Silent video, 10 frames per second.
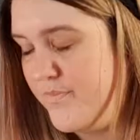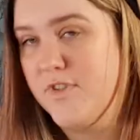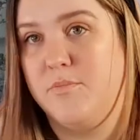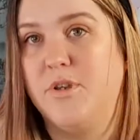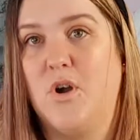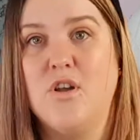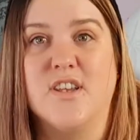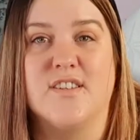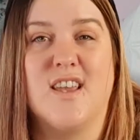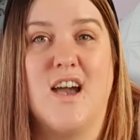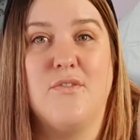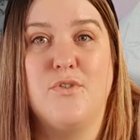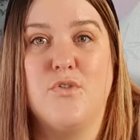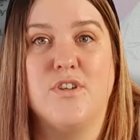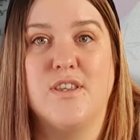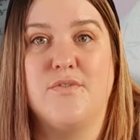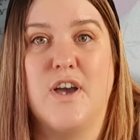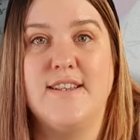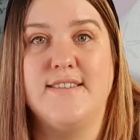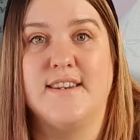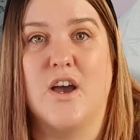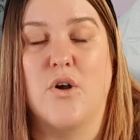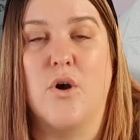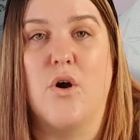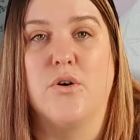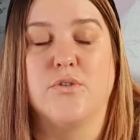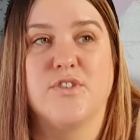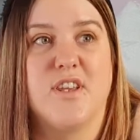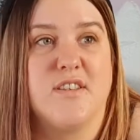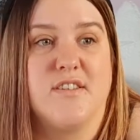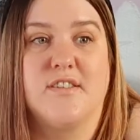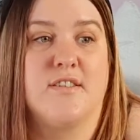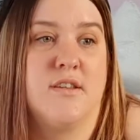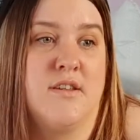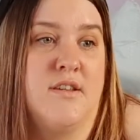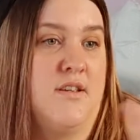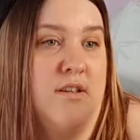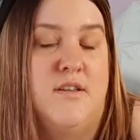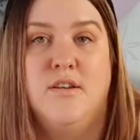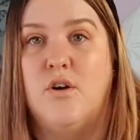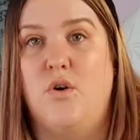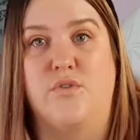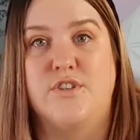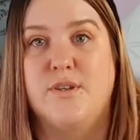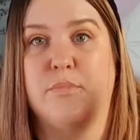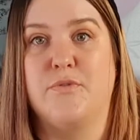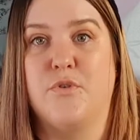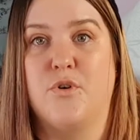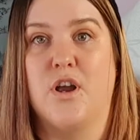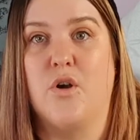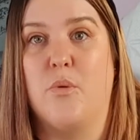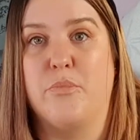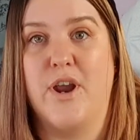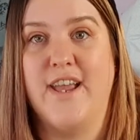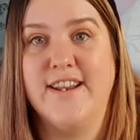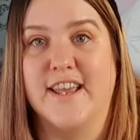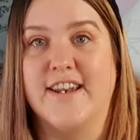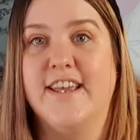to be honest, I've not really fancied alcohol since obviously before I got pregnant.